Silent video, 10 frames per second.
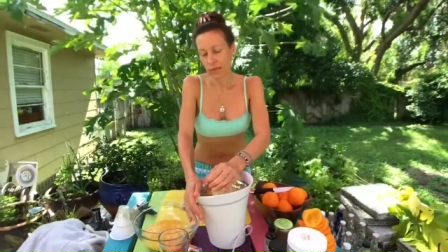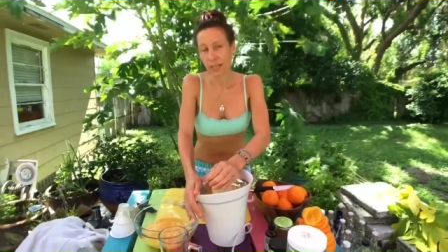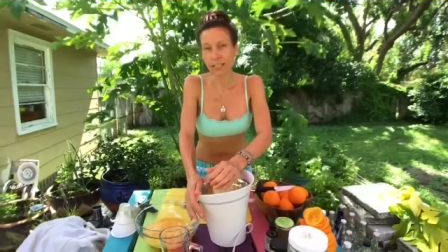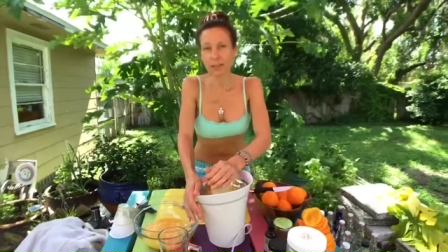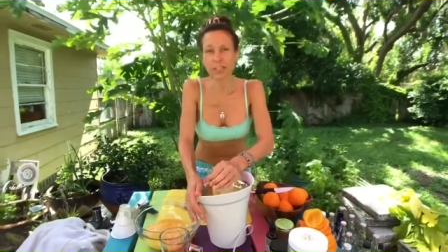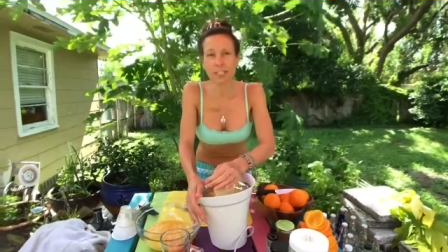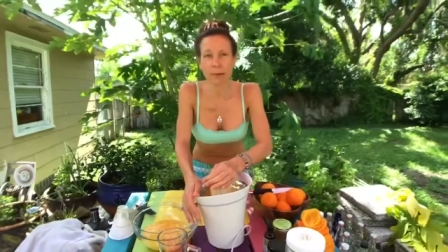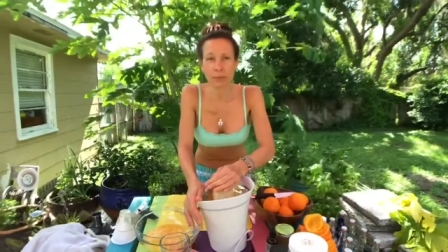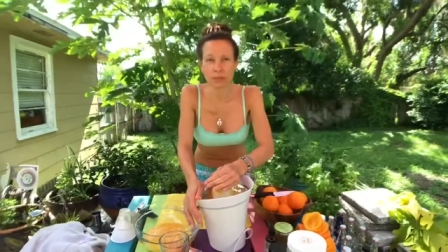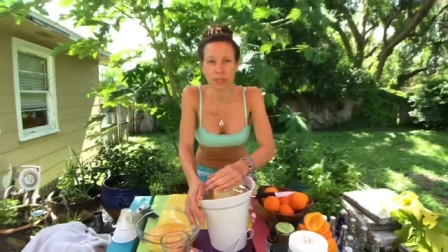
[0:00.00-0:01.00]
I lived in
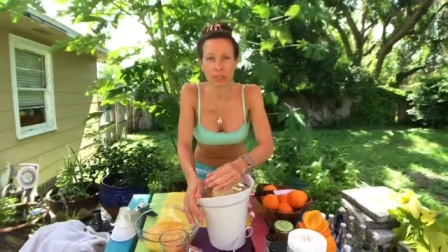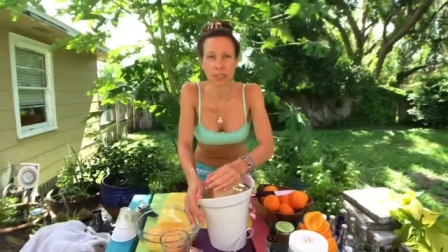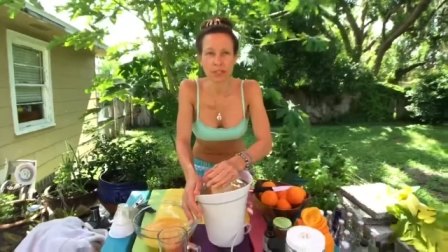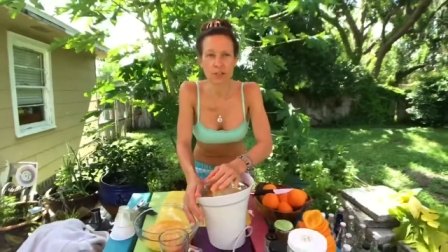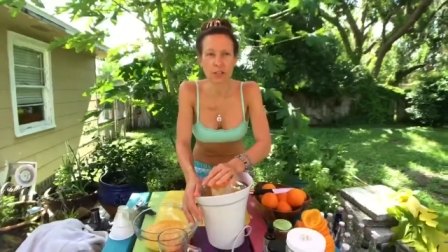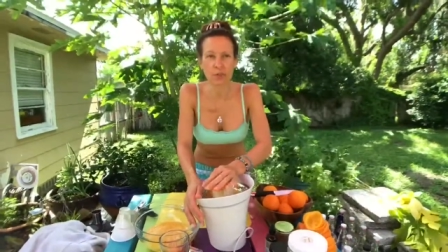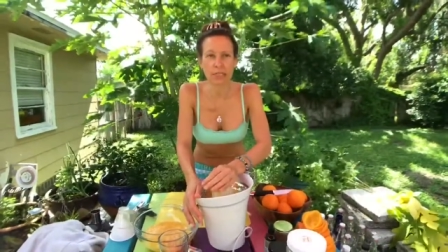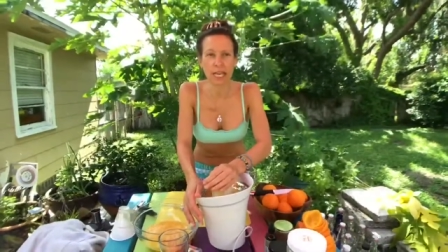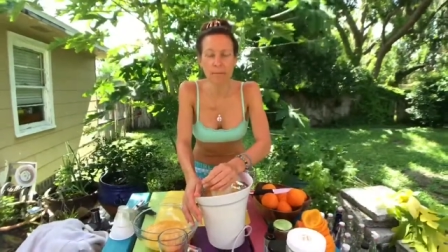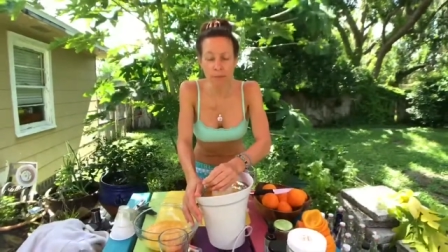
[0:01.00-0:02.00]
Naples, Italy. So
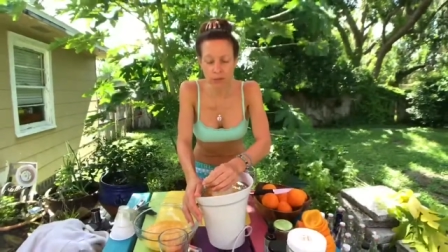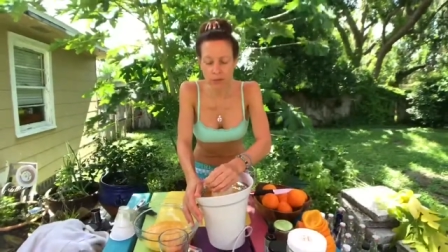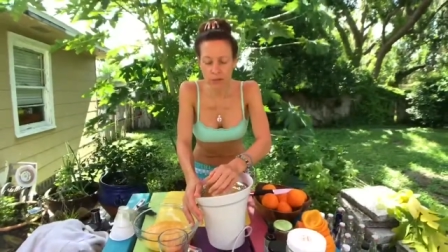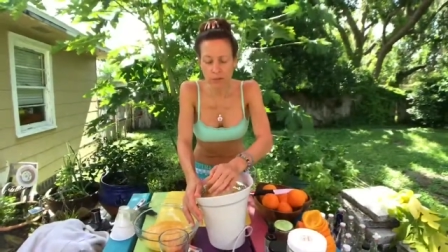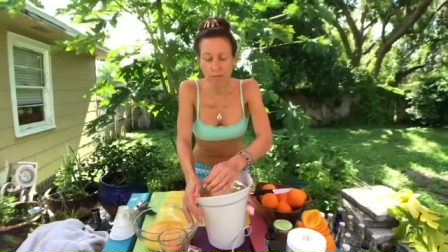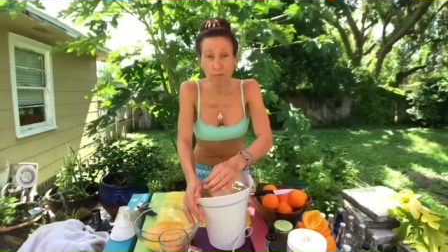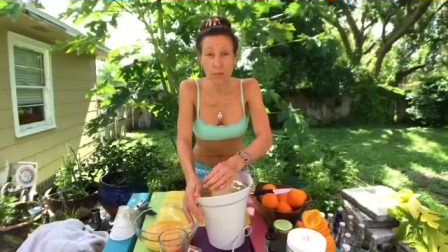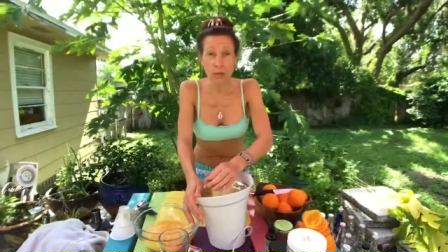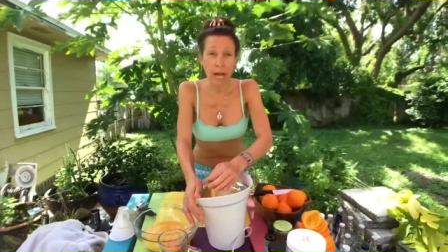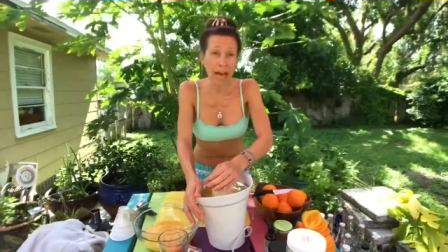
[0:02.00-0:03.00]
in Naples,
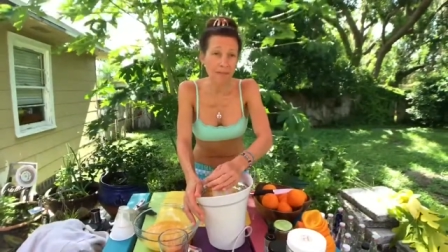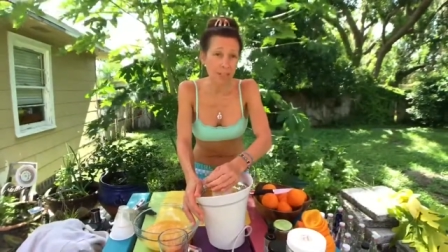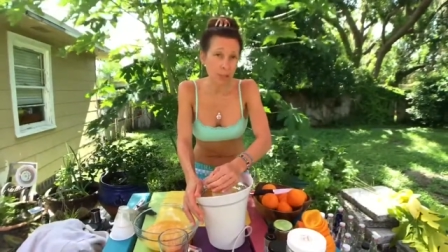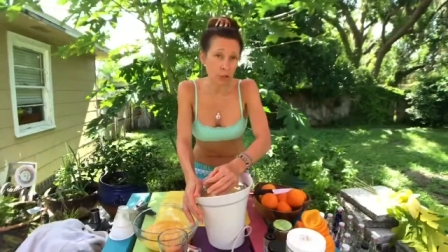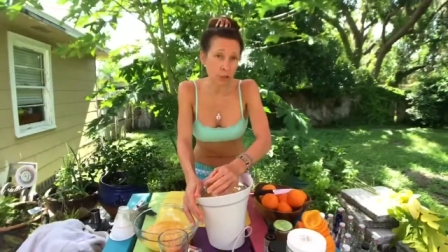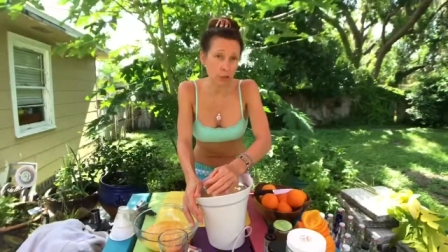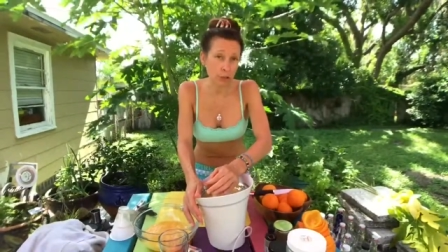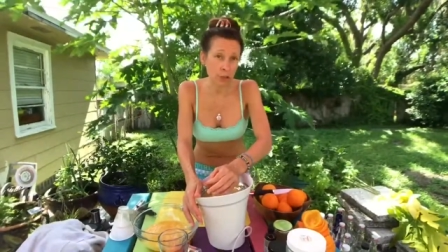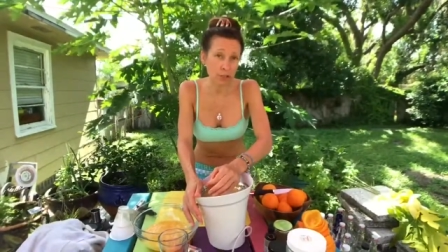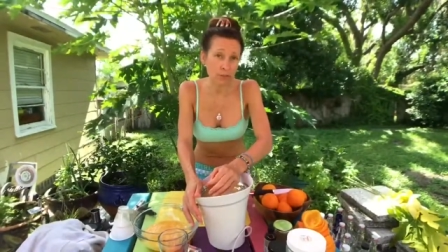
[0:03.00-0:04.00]
you have the
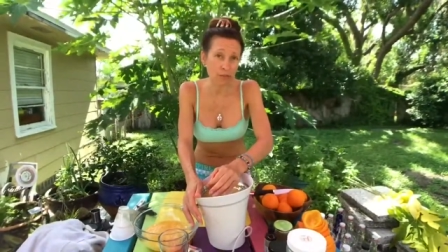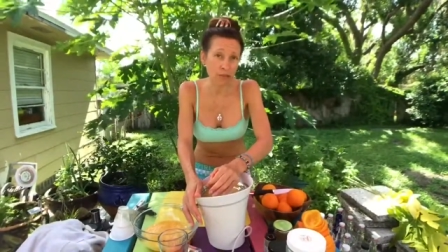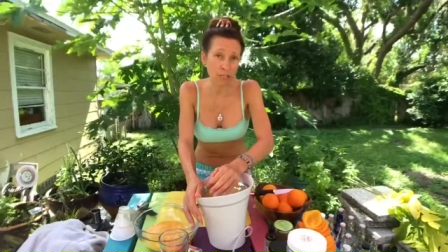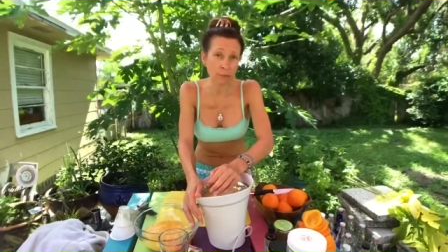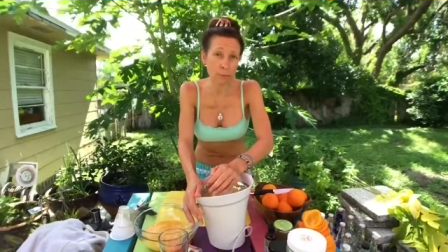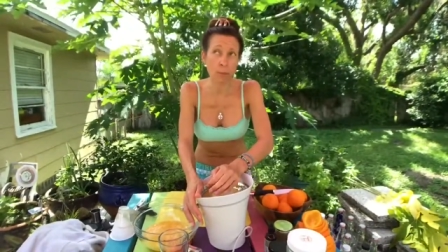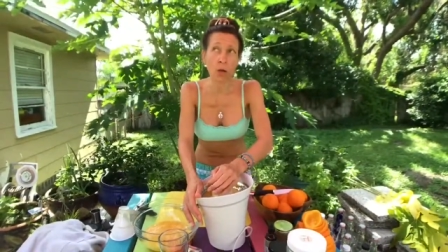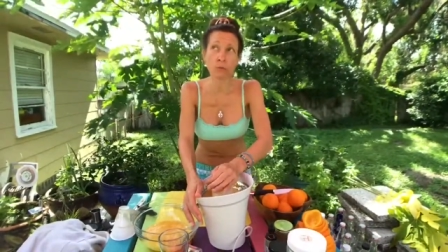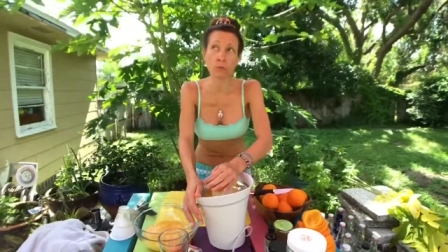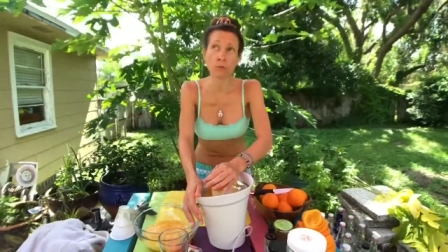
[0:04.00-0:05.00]
earth is very
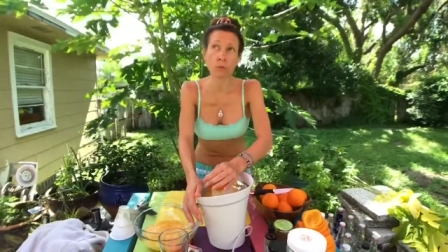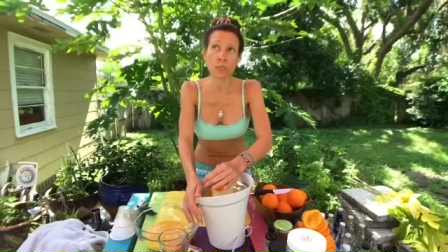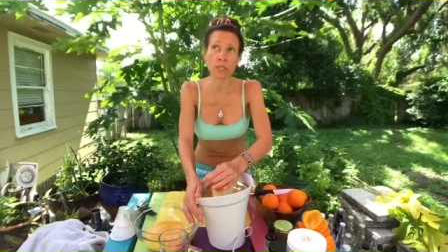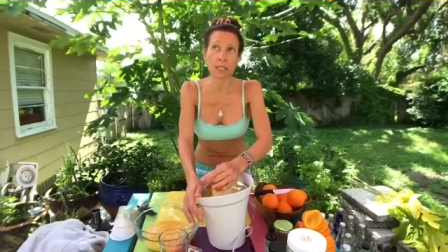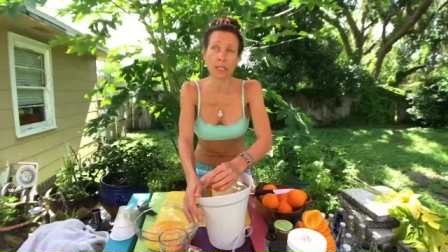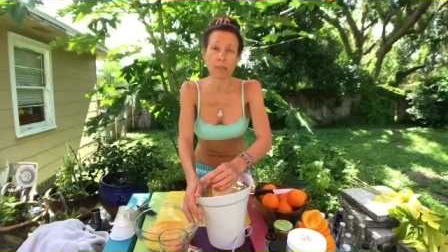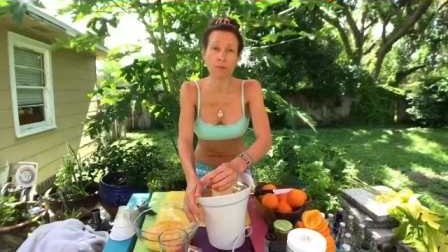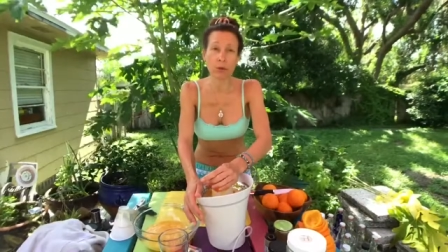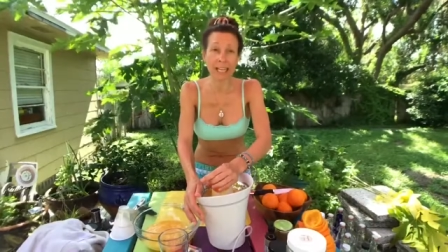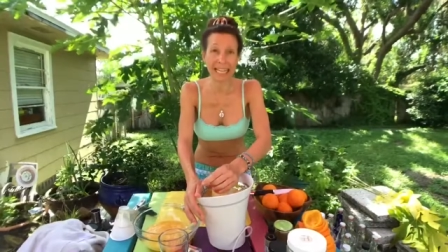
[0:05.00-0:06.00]
potent with the
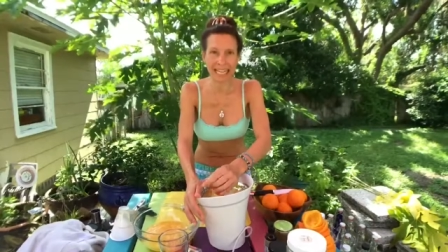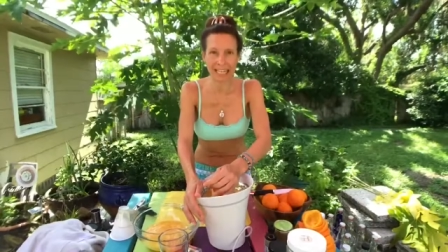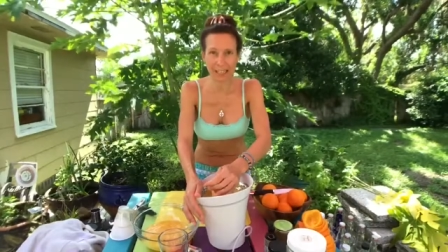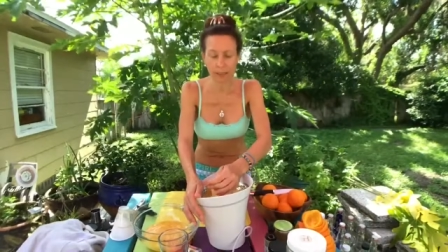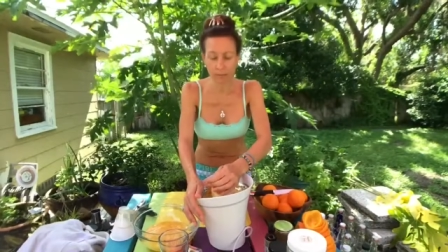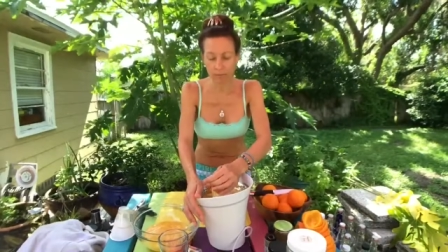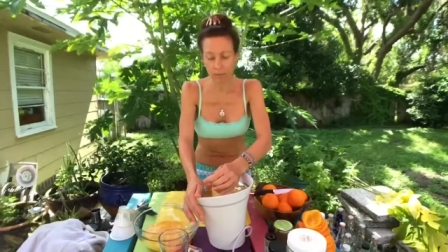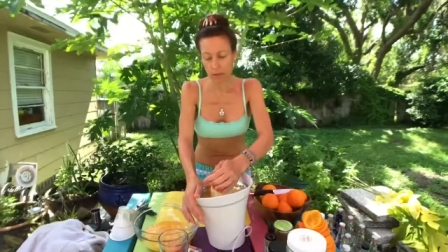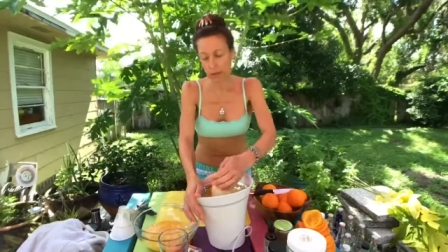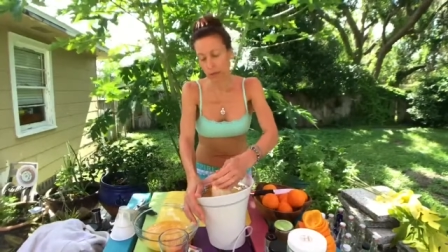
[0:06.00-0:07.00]
volcanic
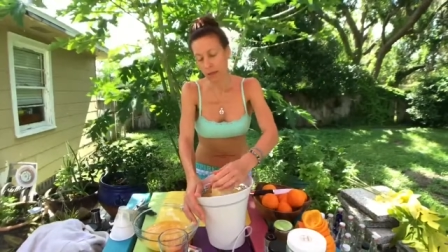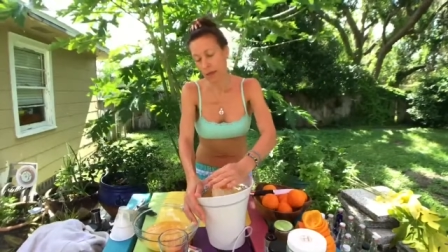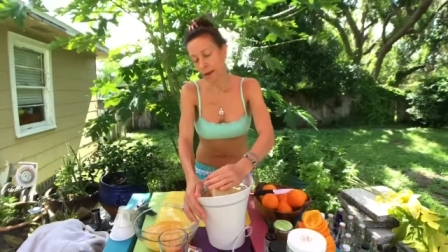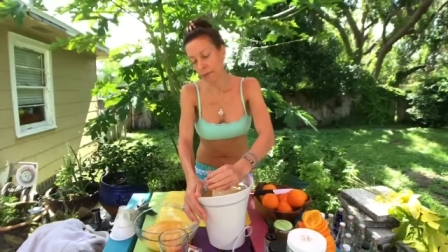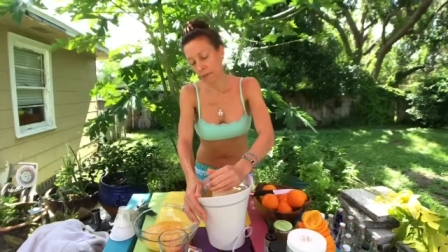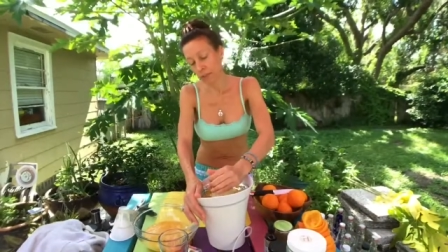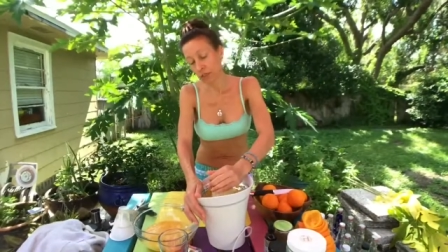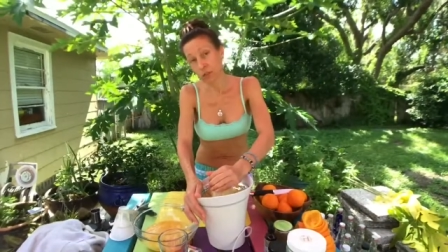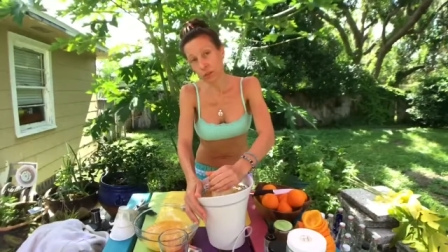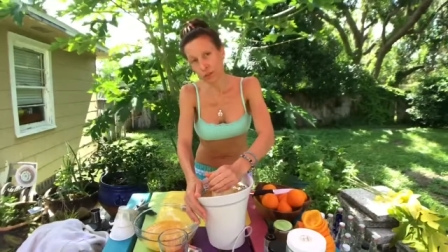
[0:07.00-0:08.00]
um,
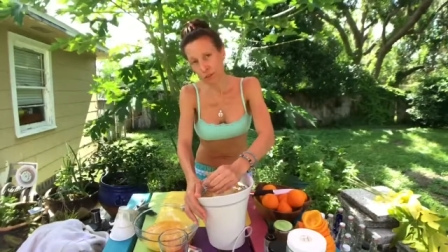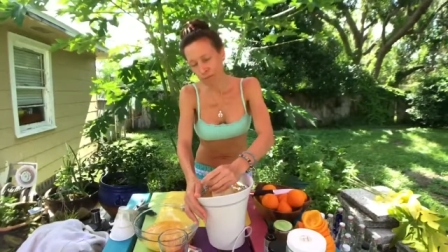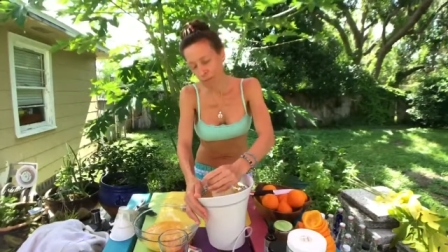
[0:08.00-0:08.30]
minerals,